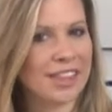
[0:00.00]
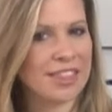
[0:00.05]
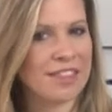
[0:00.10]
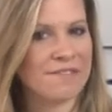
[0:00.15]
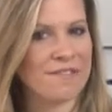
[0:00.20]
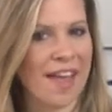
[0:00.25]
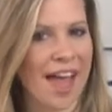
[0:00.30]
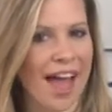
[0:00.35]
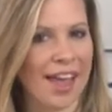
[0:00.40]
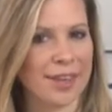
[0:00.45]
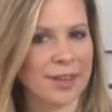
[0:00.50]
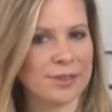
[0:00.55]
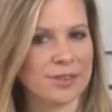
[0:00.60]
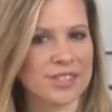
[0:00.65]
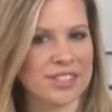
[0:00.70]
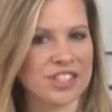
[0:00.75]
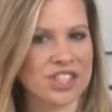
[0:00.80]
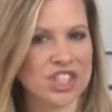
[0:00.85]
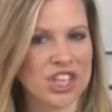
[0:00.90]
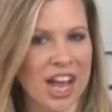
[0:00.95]
at the value
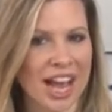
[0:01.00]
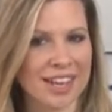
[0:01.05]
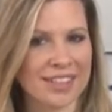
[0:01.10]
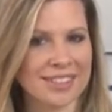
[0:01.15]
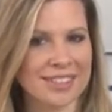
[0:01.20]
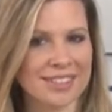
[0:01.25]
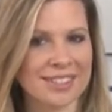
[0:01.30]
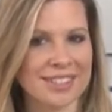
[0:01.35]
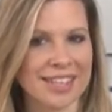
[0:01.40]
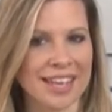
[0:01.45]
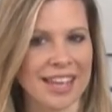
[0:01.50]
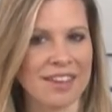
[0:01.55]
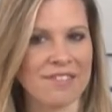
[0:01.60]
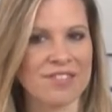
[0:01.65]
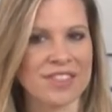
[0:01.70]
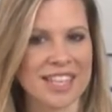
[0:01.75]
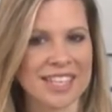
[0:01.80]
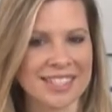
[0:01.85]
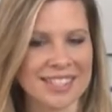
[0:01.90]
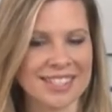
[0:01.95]
to check to see
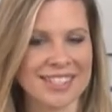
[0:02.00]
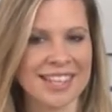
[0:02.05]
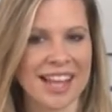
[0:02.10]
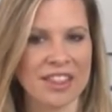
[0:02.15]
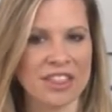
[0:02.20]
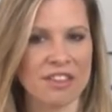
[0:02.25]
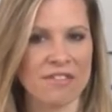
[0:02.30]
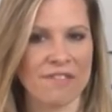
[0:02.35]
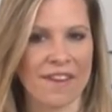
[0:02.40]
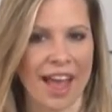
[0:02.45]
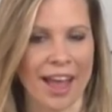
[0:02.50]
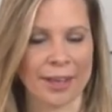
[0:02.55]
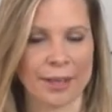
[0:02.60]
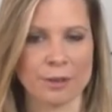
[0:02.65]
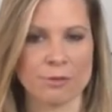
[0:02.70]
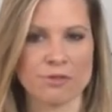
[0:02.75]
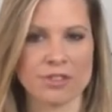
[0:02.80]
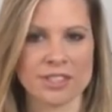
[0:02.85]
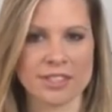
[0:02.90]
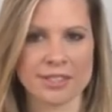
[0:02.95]
if this is at the
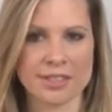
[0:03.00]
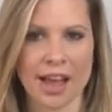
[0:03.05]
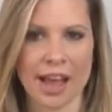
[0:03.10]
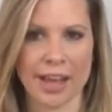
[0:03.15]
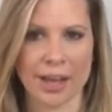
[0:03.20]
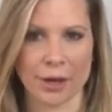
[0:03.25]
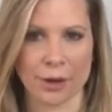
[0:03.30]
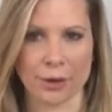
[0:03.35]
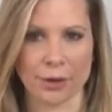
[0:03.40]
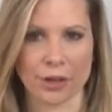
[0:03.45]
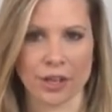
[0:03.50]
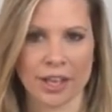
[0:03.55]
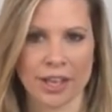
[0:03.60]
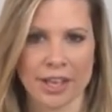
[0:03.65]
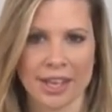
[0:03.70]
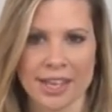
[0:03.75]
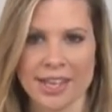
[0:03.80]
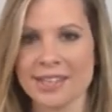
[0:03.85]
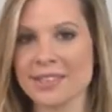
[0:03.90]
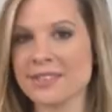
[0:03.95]
value desired.
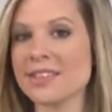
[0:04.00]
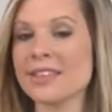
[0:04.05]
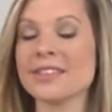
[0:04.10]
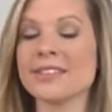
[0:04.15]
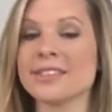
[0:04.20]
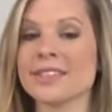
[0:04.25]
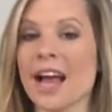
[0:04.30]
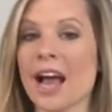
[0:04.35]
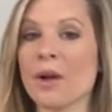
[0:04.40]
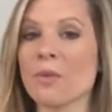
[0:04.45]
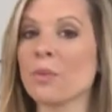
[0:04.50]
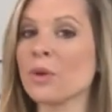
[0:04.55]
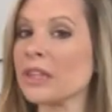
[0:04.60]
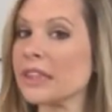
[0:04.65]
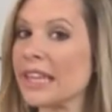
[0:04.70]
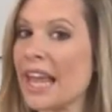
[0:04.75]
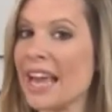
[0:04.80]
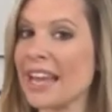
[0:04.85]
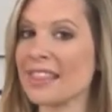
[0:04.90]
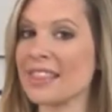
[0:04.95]
Since I
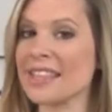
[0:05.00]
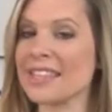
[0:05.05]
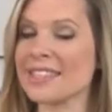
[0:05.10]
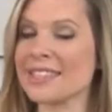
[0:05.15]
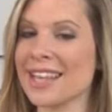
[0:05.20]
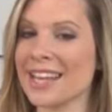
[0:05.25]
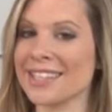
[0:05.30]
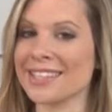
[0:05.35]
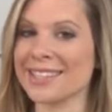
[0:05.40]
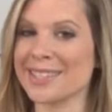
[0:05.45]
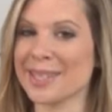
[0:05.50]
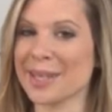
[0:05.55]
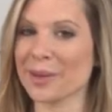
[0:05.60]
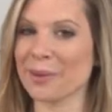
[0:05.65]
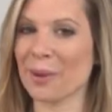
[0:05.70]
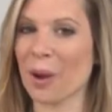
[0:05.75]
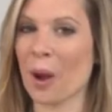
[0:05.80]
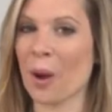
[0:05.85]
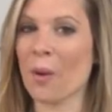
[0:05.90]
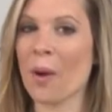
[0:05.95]
would like this at
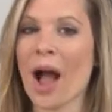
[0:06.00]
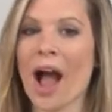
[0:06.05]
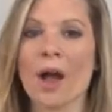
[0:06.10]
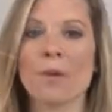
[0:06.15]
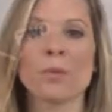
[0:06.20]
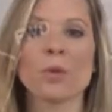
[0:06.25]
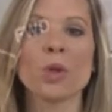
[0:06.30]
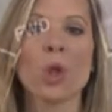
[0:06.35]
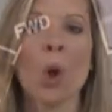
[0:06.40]
0, I will